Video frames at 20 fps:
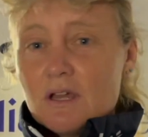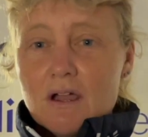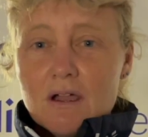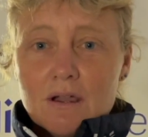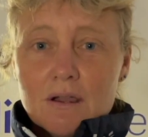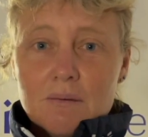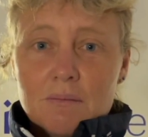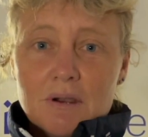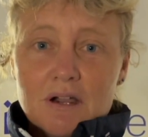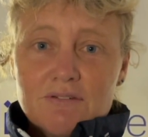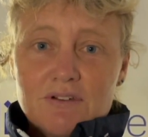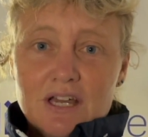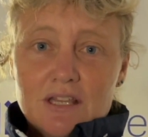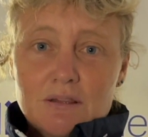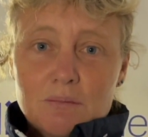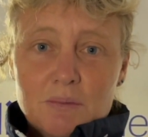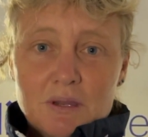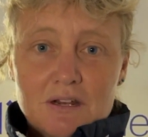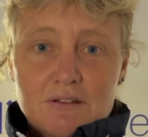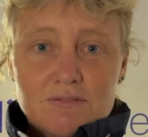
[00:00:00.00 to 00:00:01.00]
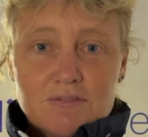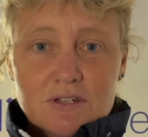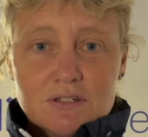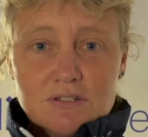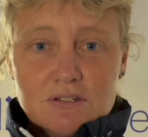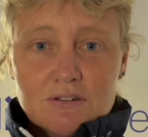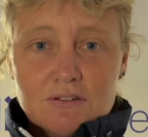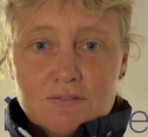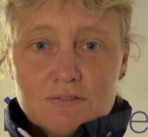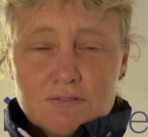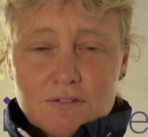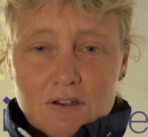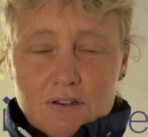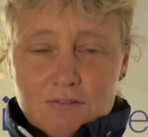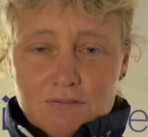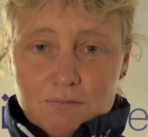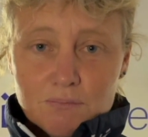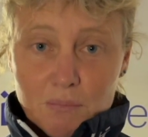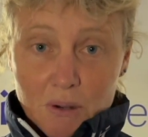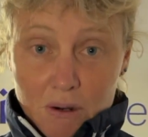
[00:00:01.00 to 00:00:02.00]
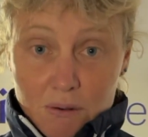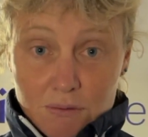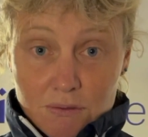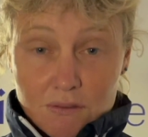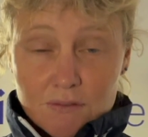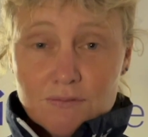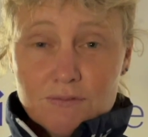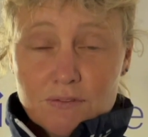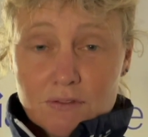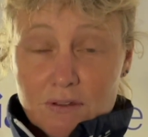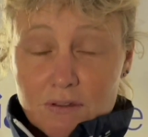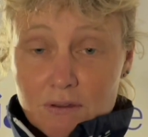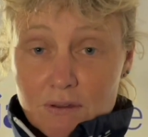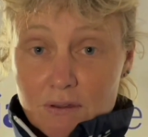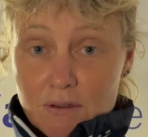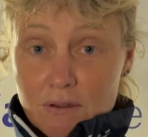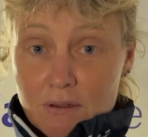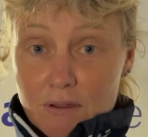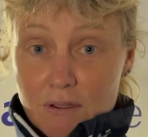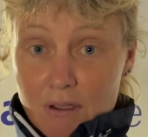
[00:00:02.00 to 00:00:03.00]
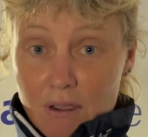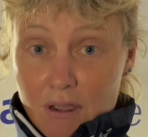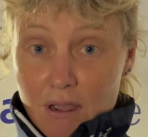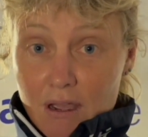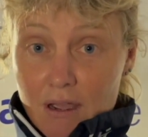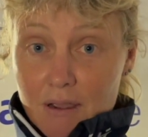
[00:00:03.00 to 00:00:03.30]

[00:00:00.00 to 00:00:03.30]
I've had the benefit of both of the